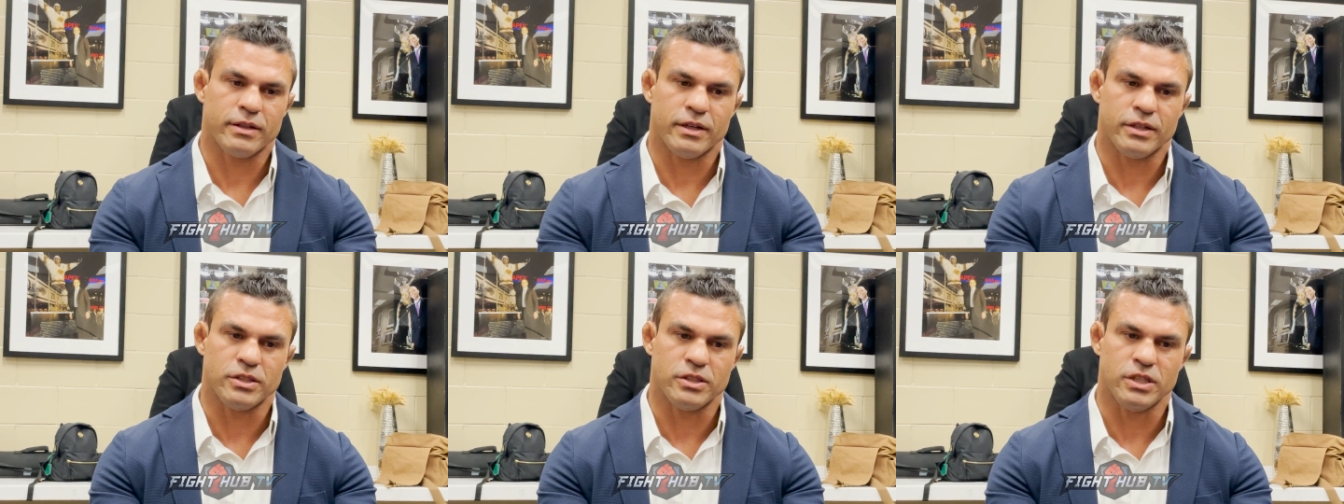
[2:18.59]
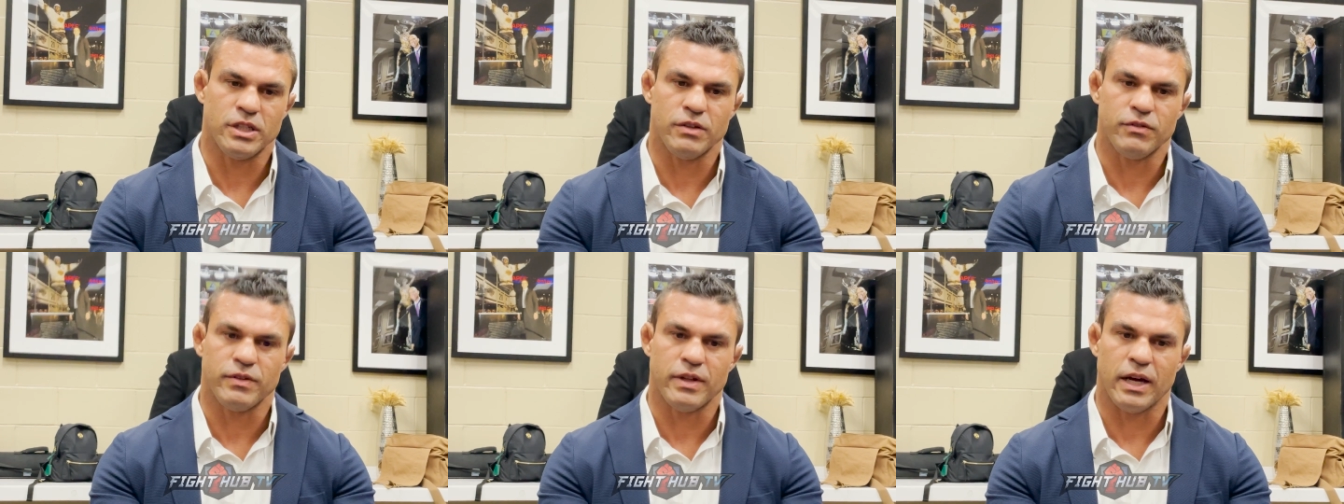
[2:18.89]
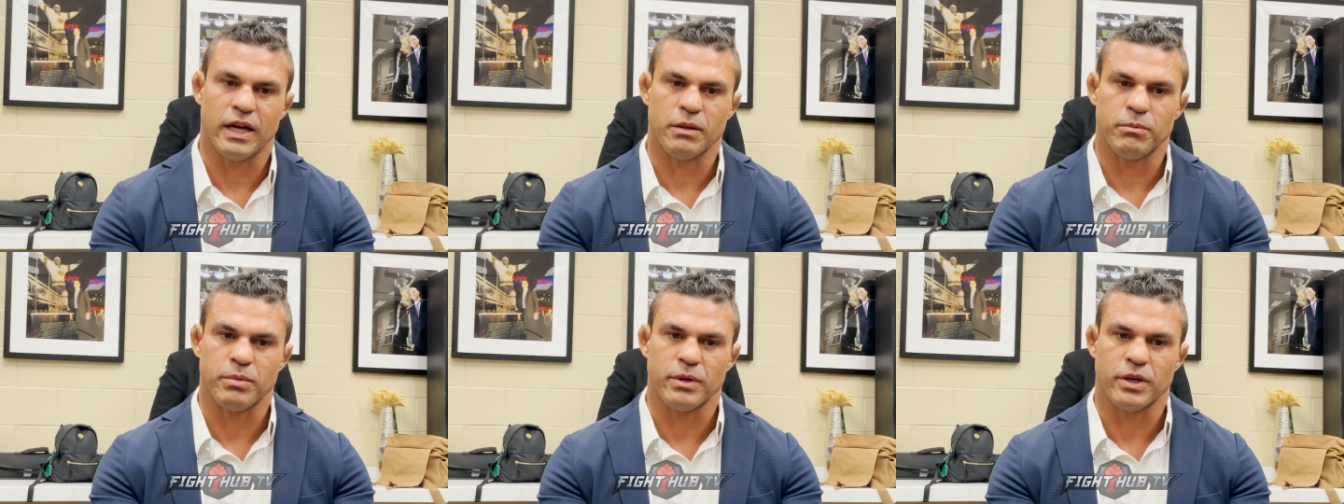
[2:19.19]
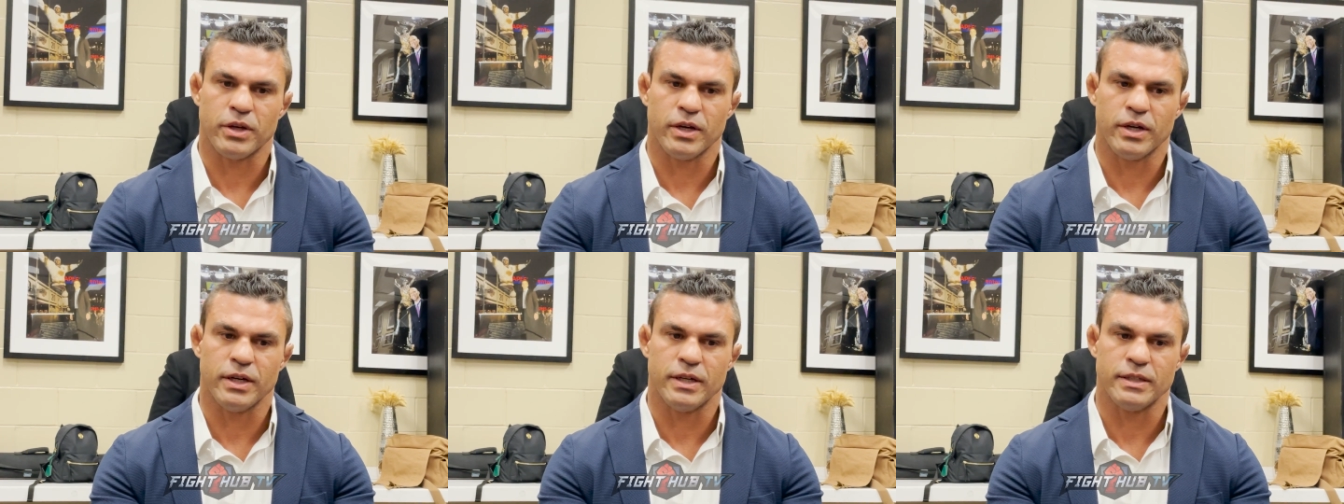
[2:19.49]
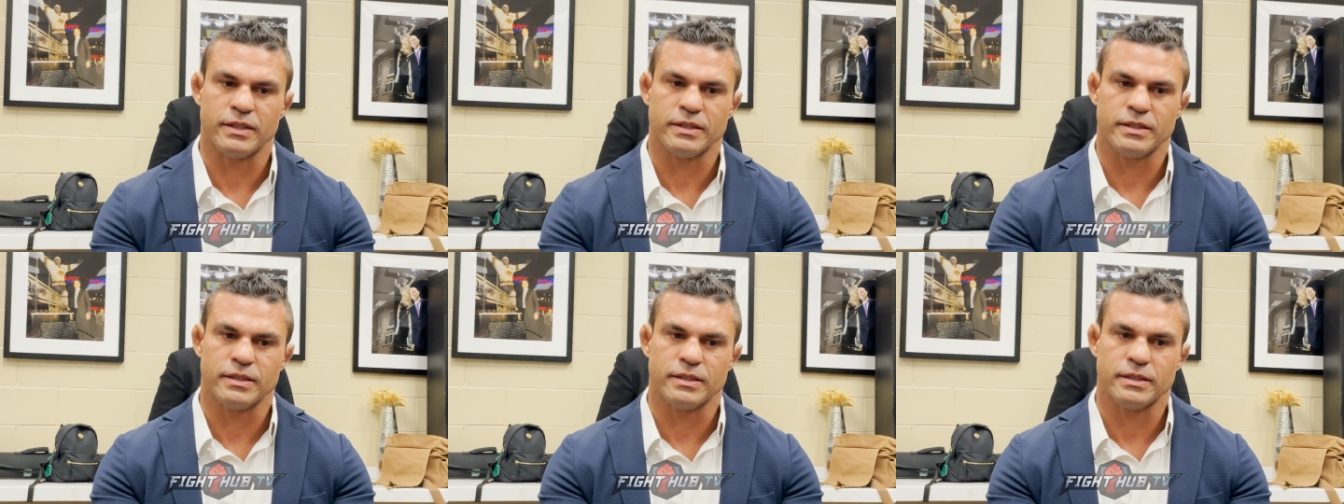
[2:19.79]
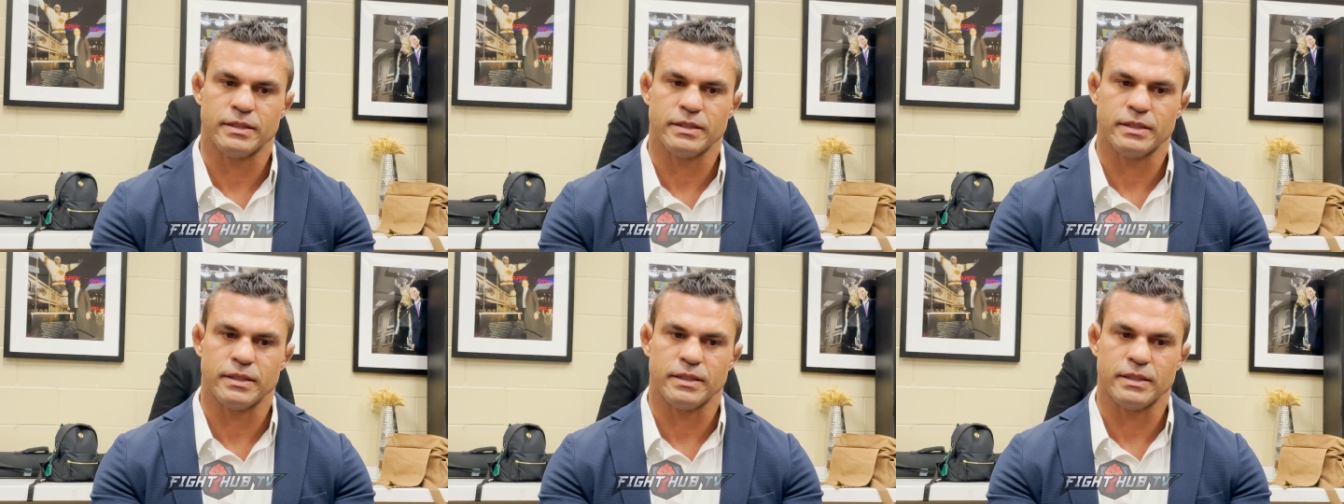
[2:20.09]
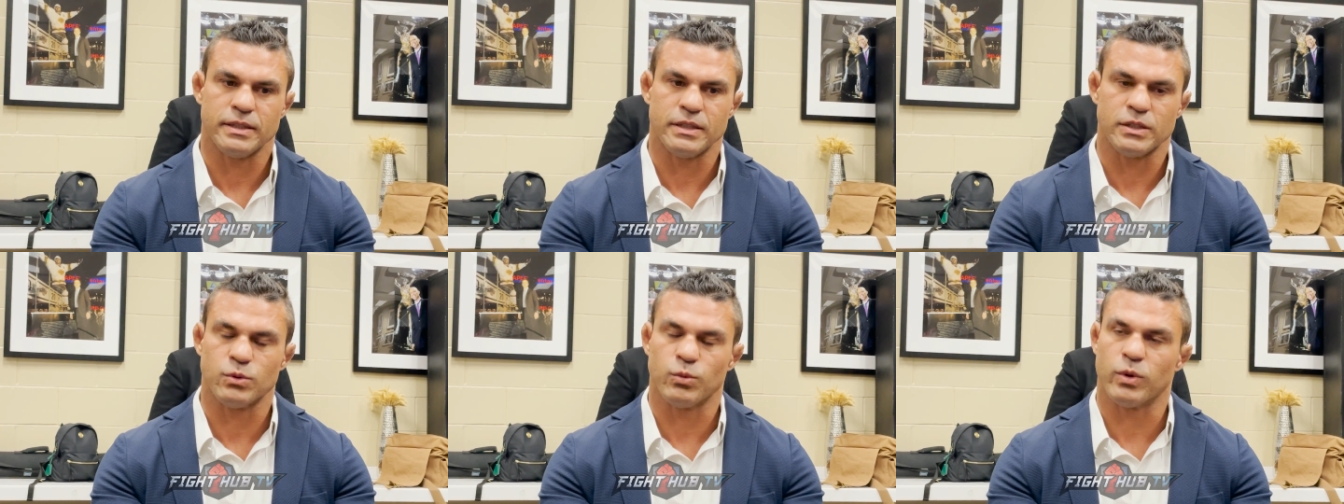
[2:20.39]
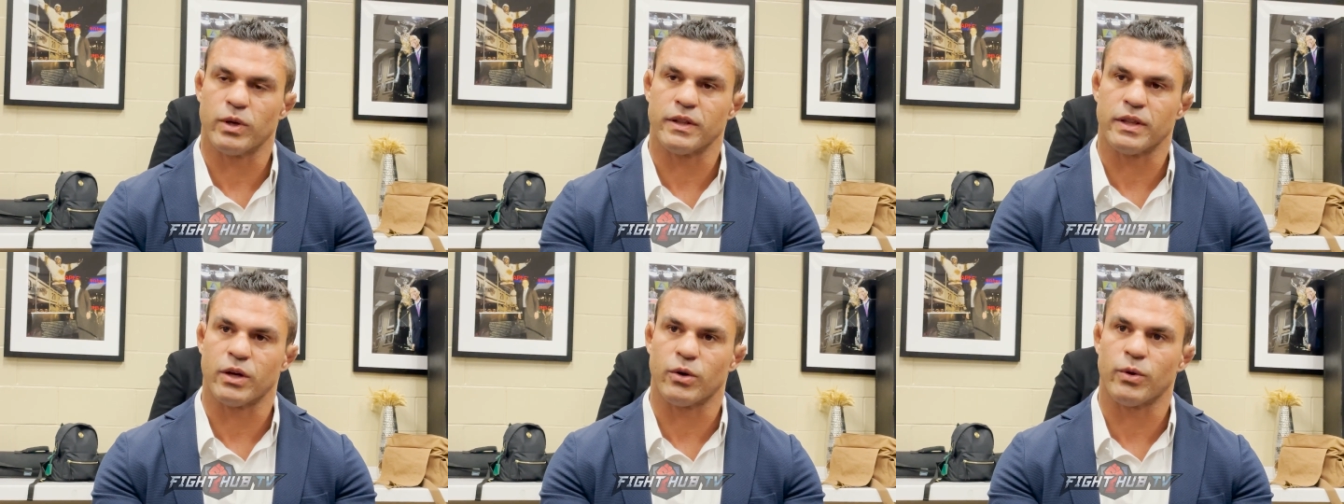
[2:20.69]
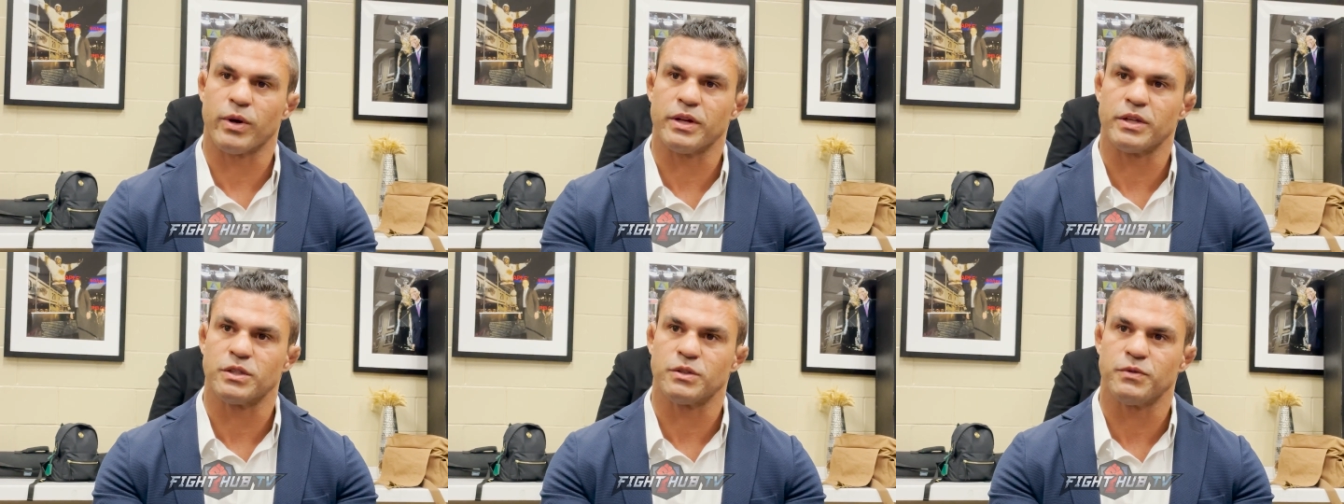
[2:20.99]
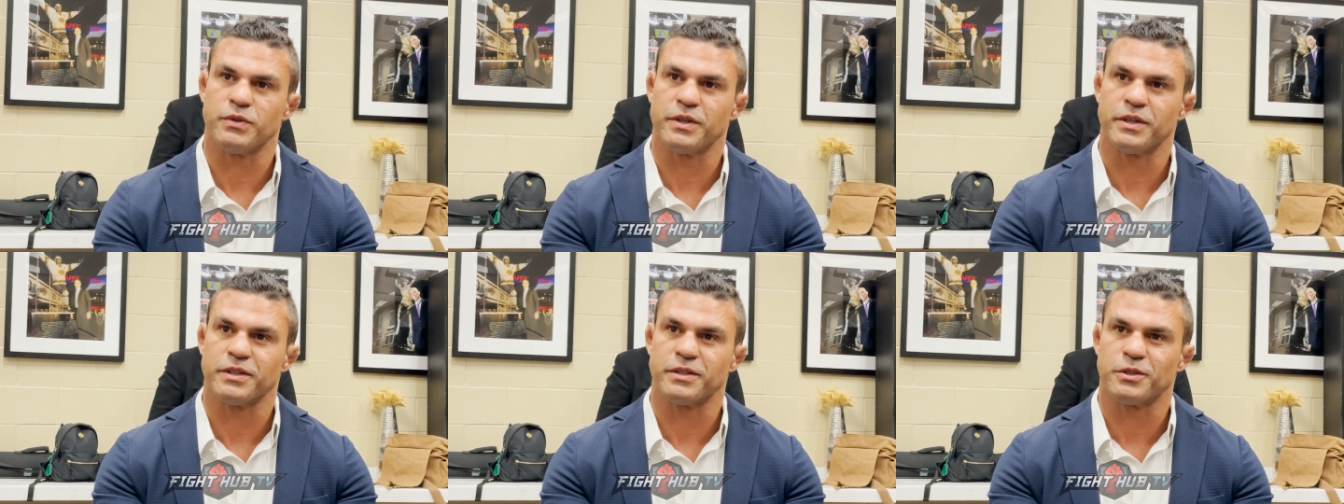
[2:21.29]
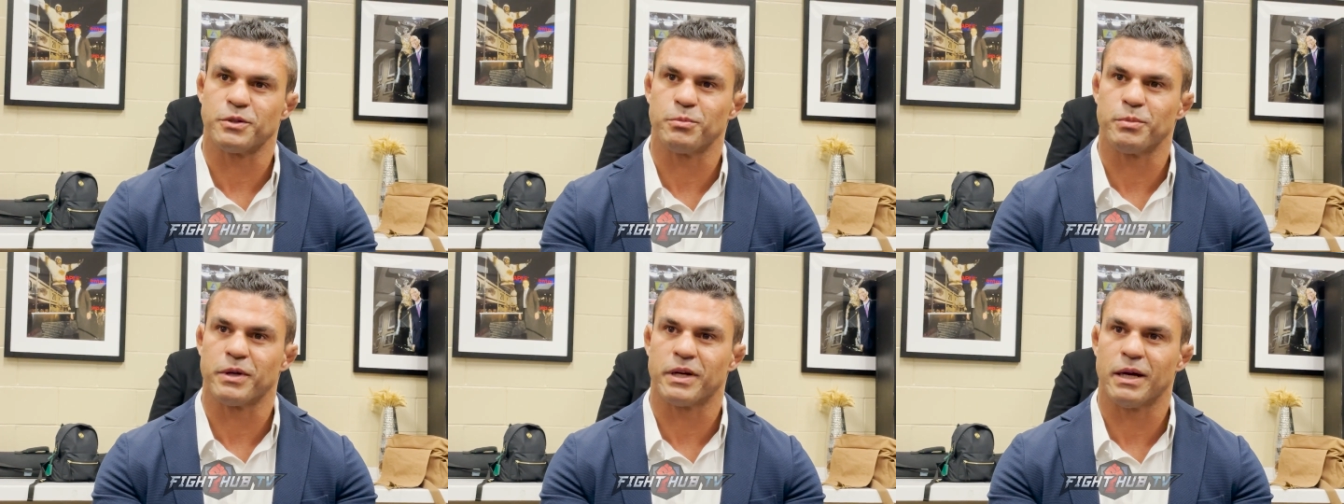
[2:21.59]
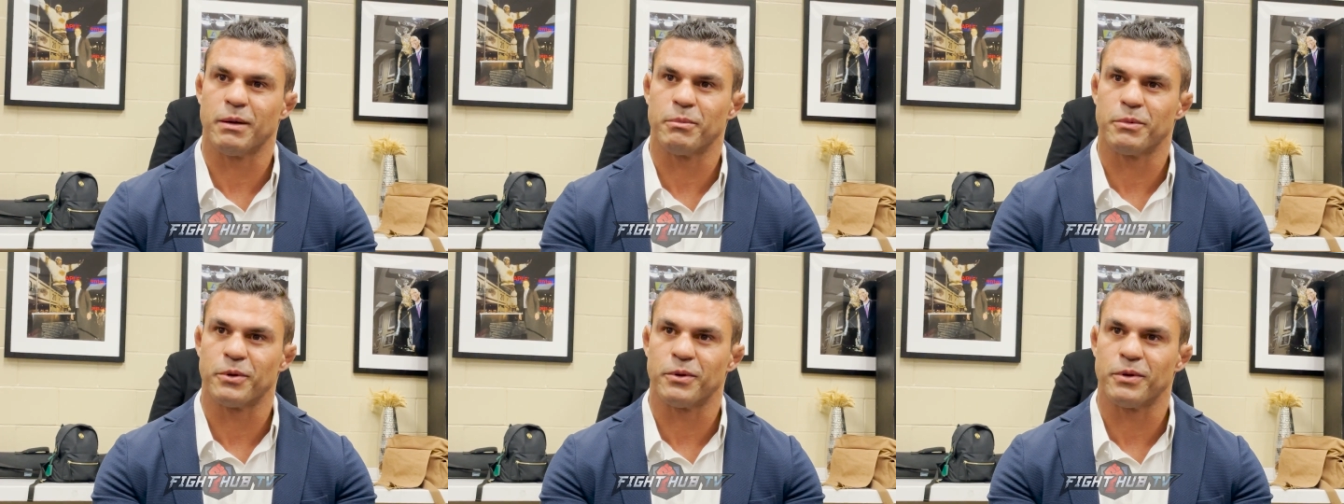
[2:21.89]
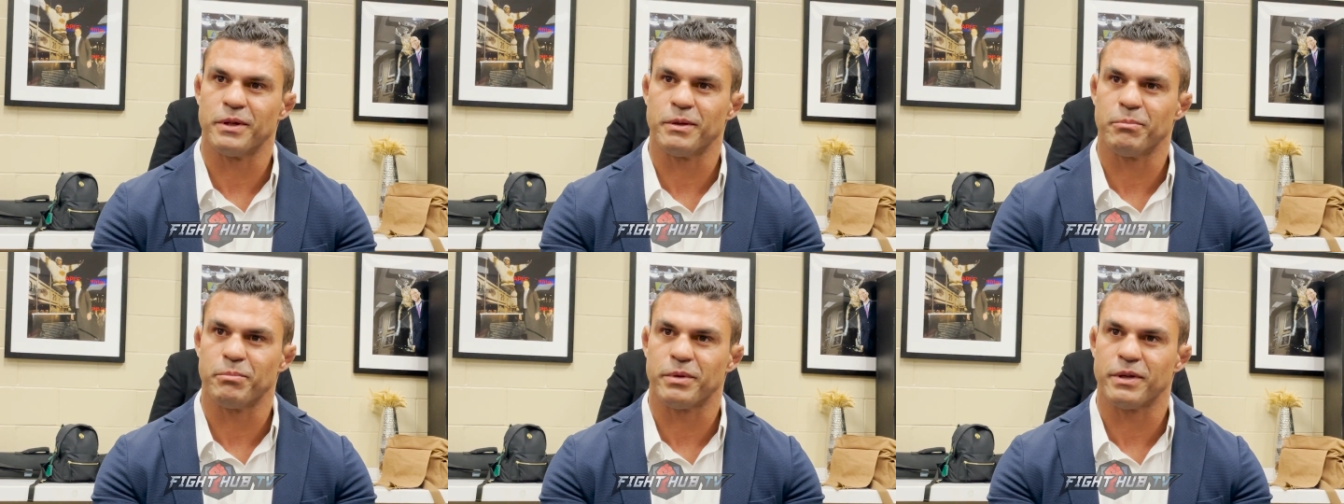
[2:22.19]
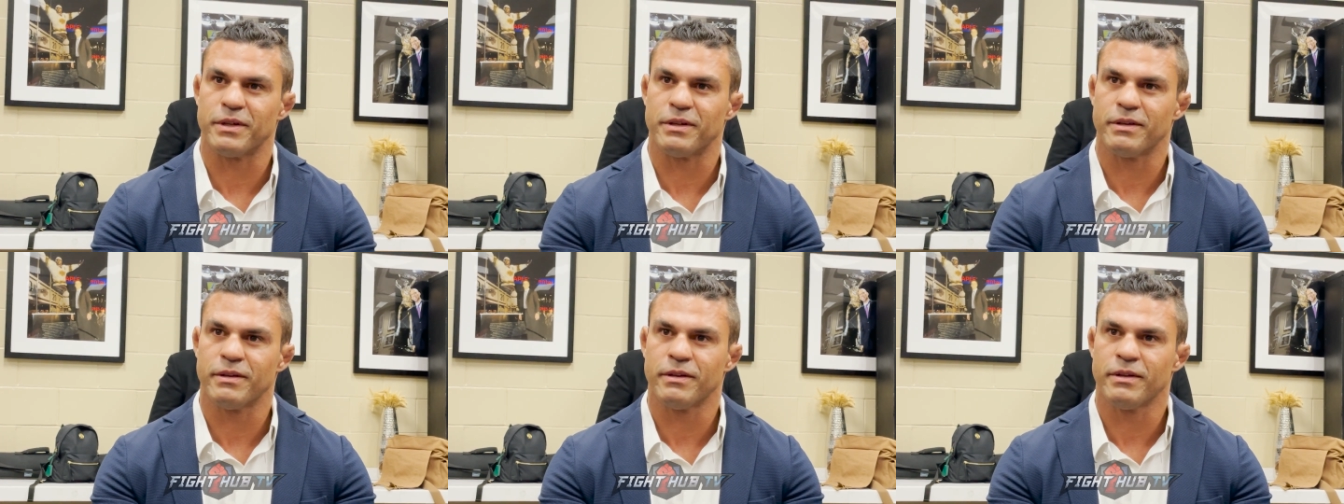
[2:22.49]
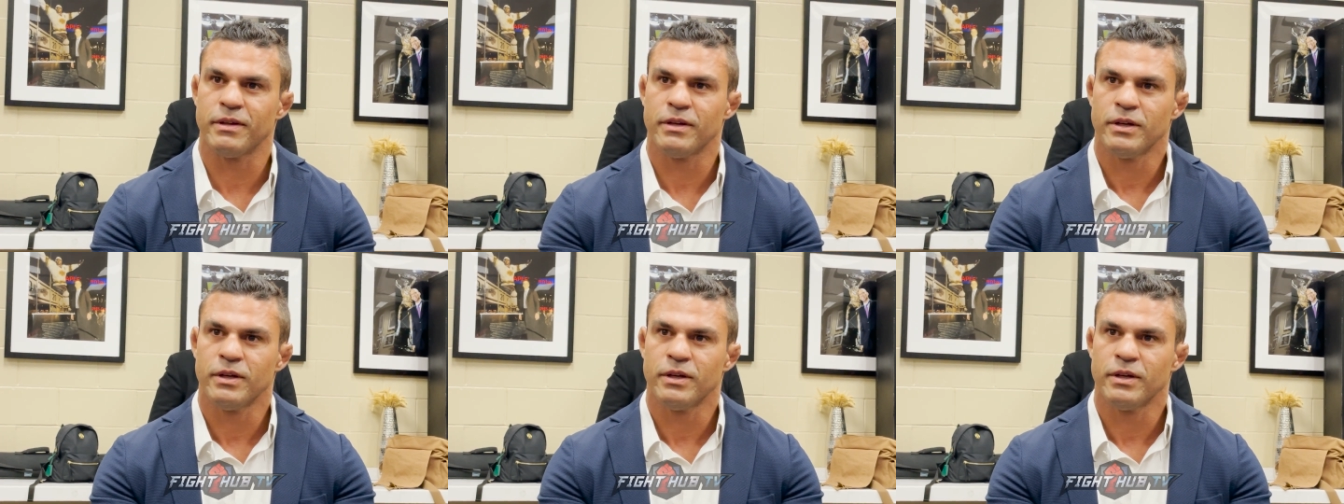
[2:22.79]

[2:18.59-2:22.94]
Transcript: achieve that because this is one of the greatest things to become an Olympian.